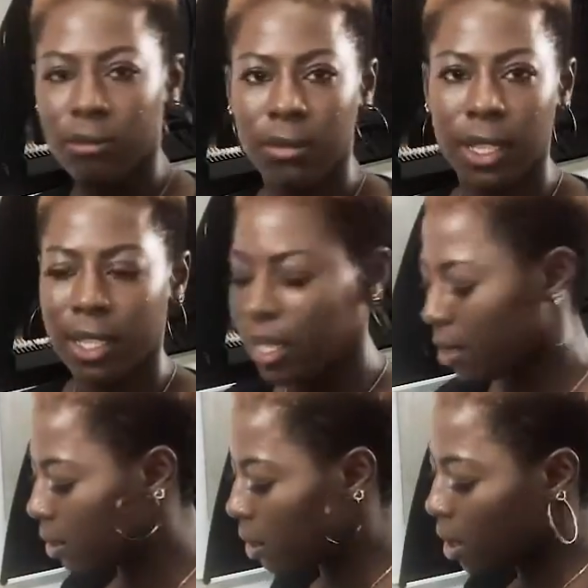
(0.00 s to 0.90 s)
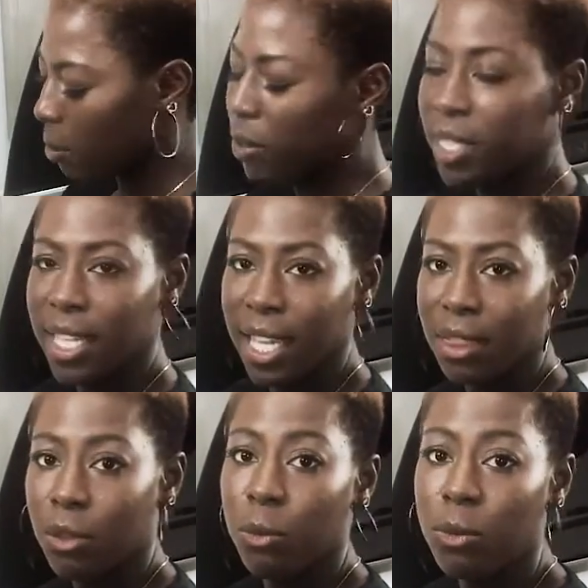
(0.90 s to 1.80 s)
like this. Put it
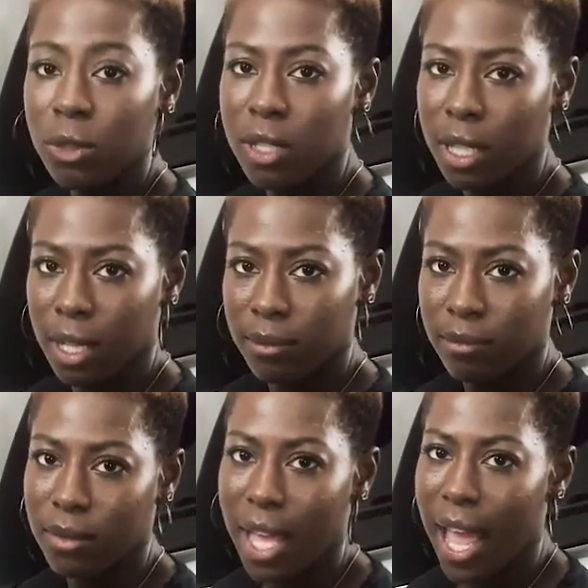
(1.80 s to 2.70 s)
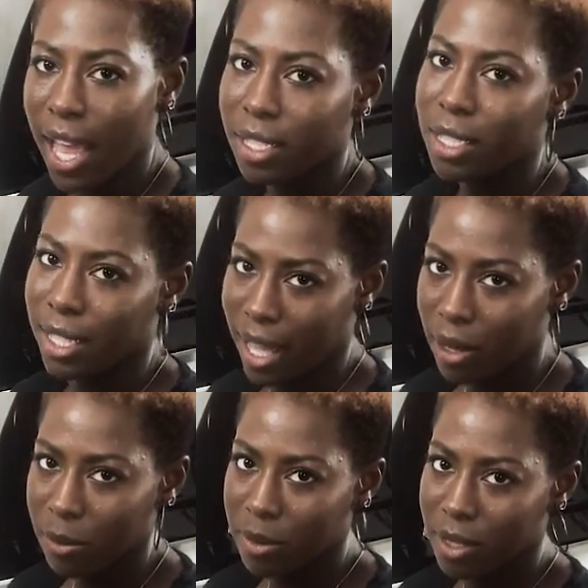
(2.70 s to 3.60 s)
in the water. That actually
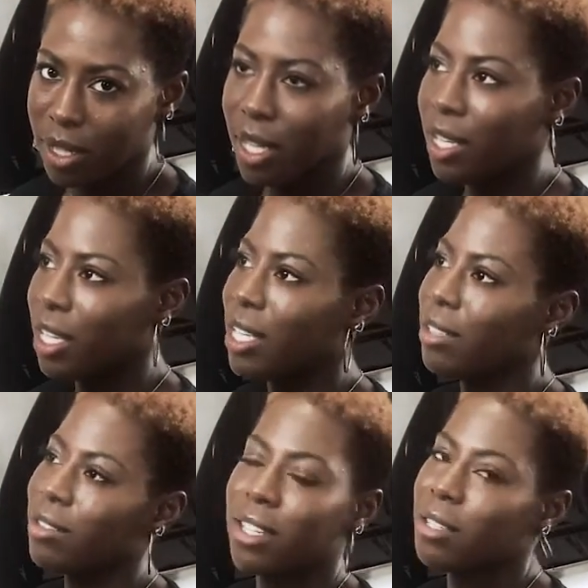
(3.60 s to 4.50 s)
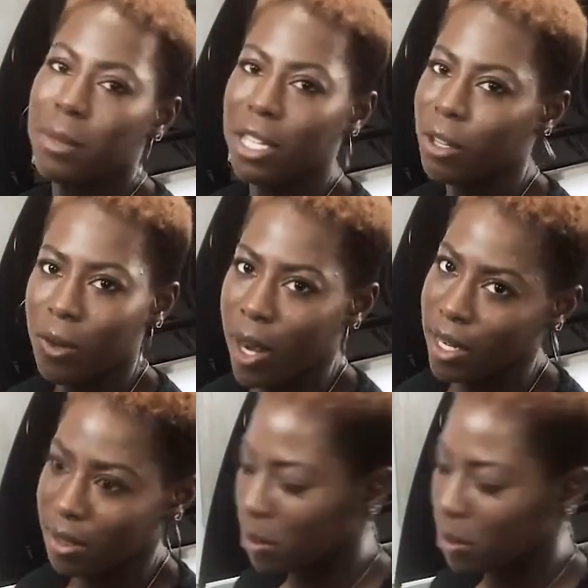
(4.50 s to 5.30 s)
helps. It doesn't make you cry as